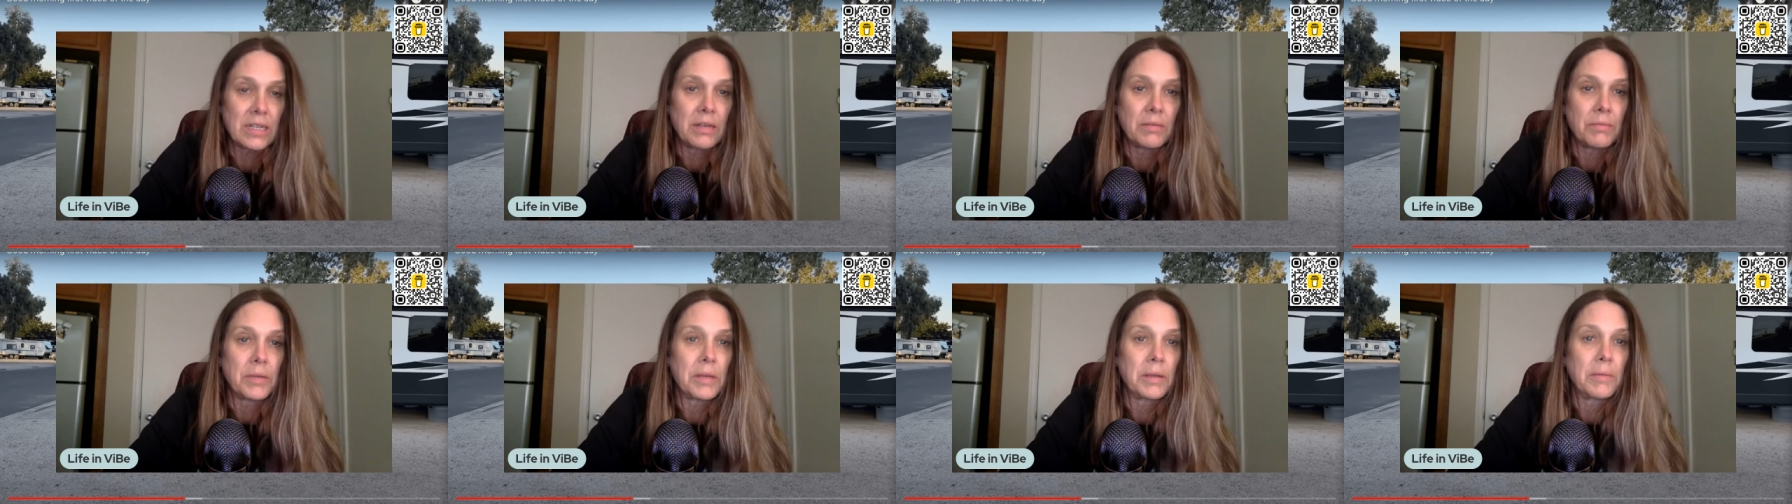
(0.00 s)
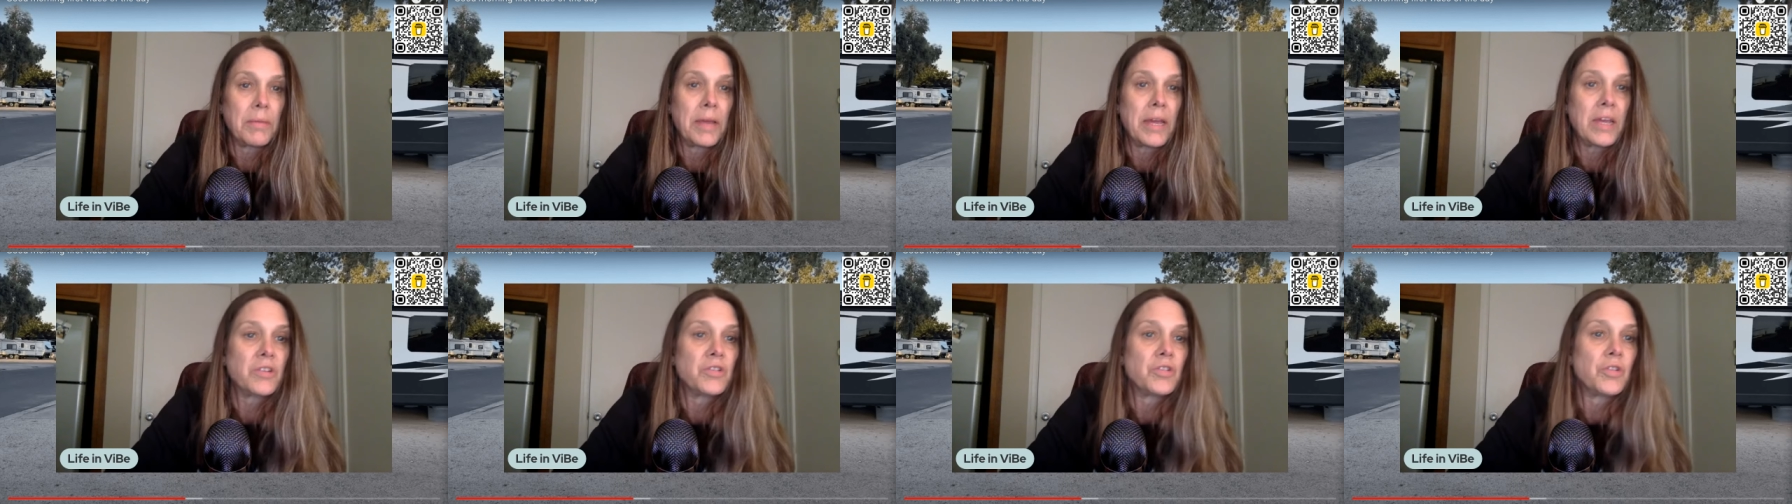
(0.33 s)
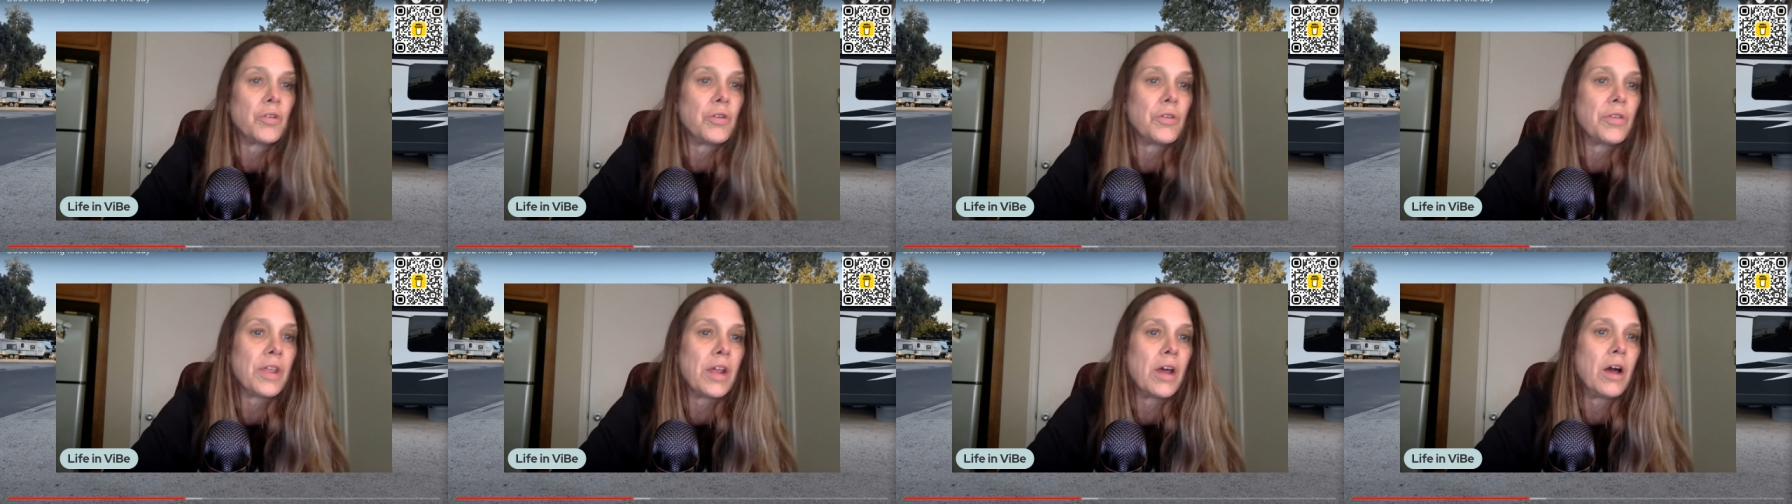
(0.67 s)
Let me make
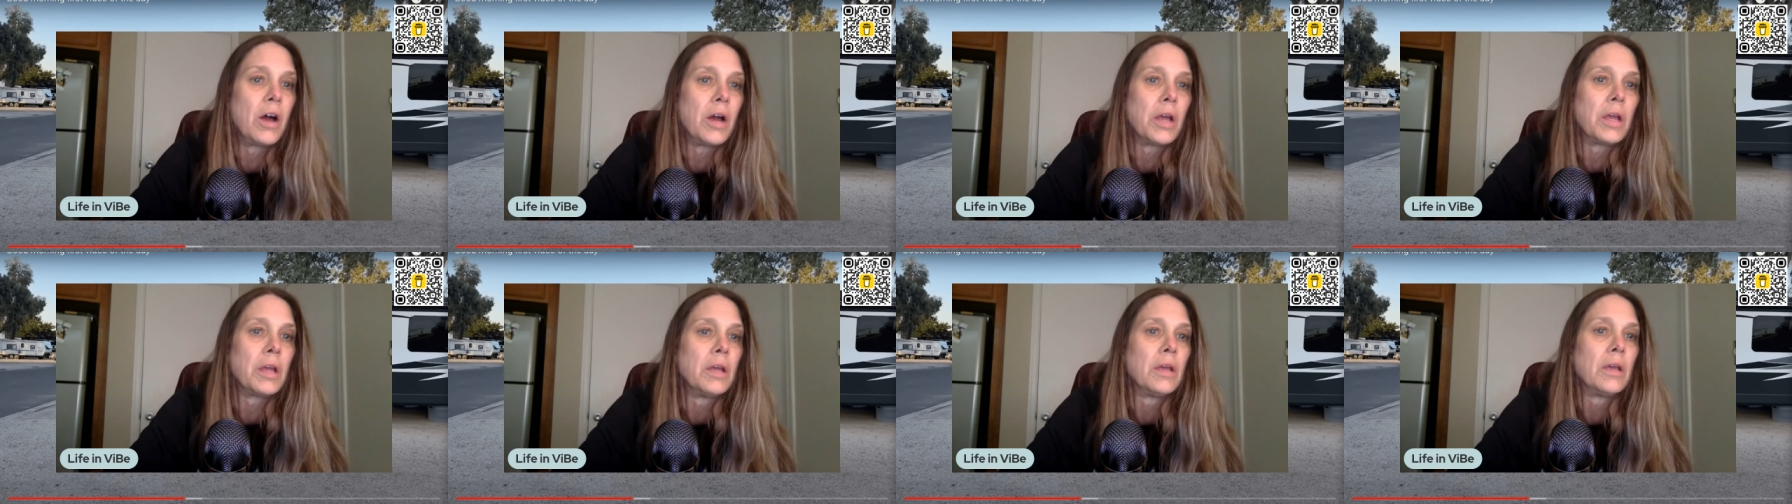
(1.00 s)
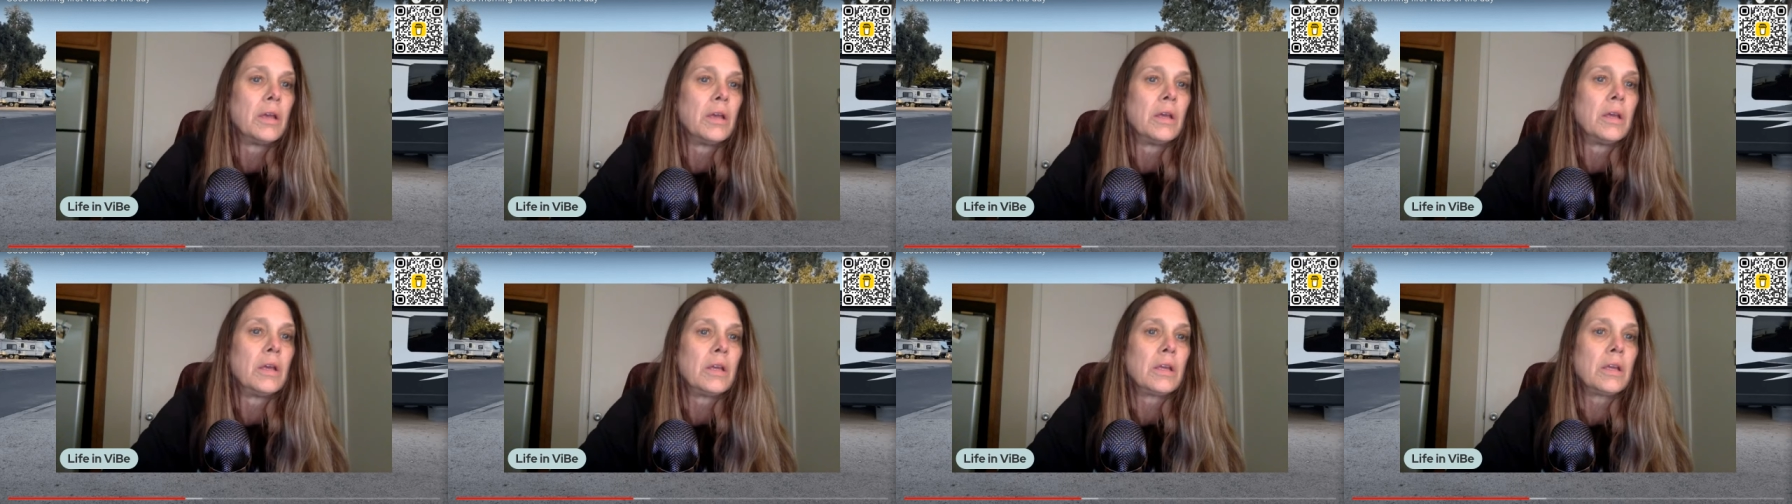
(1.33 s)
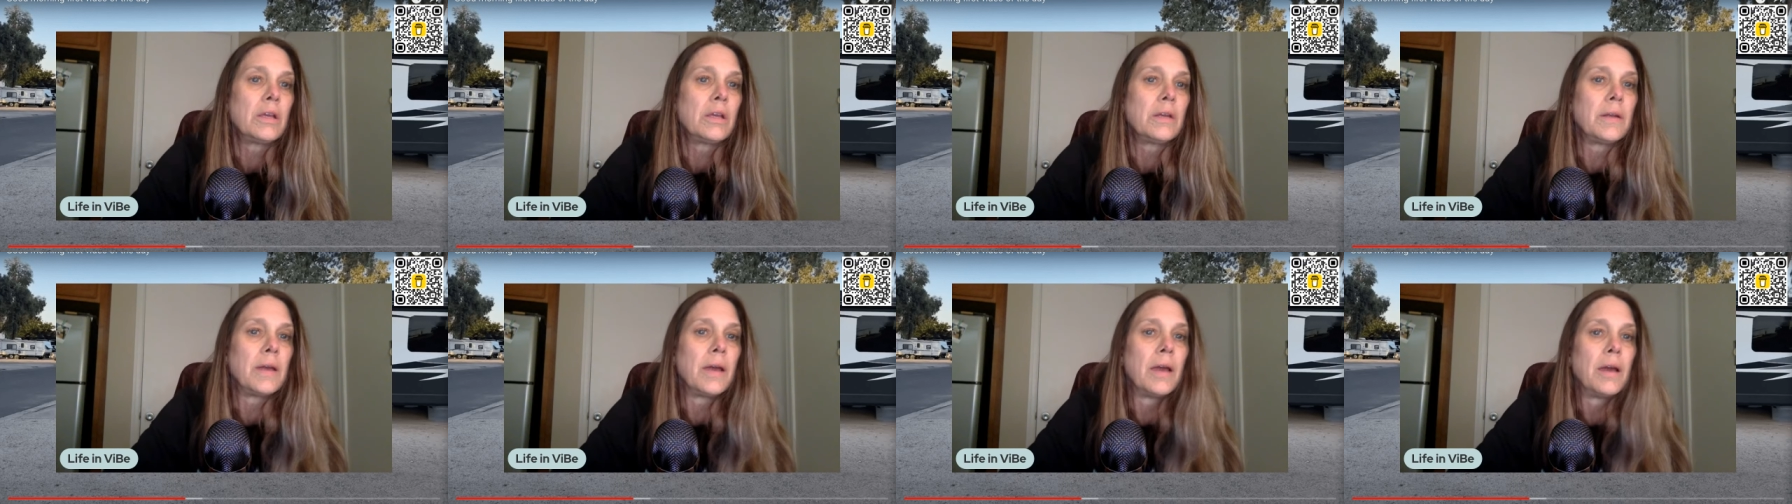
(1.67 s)
sure that I,
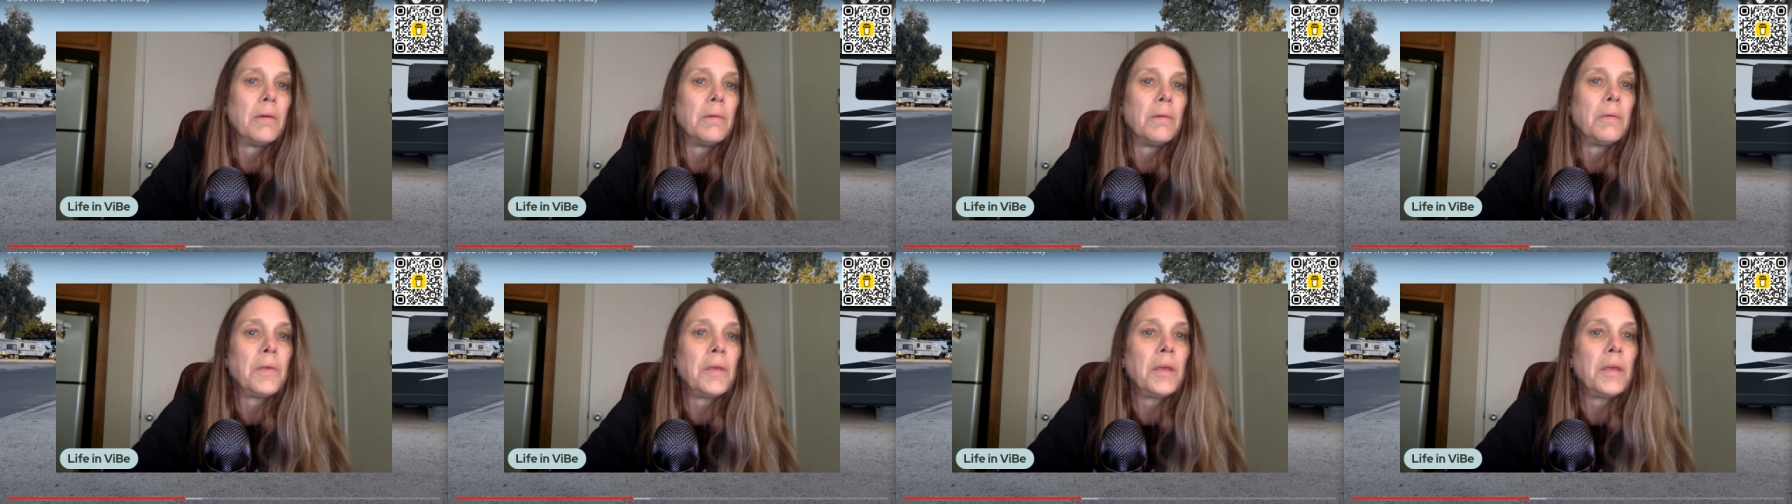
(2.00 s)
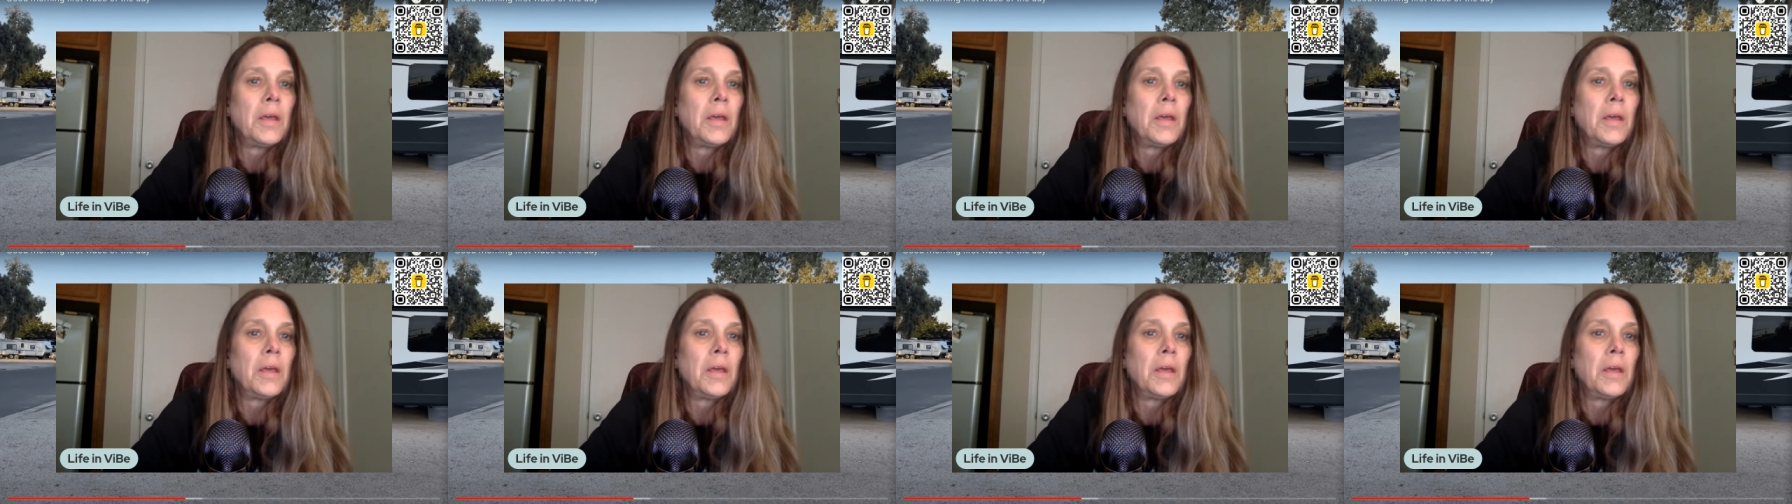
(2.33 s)
you know,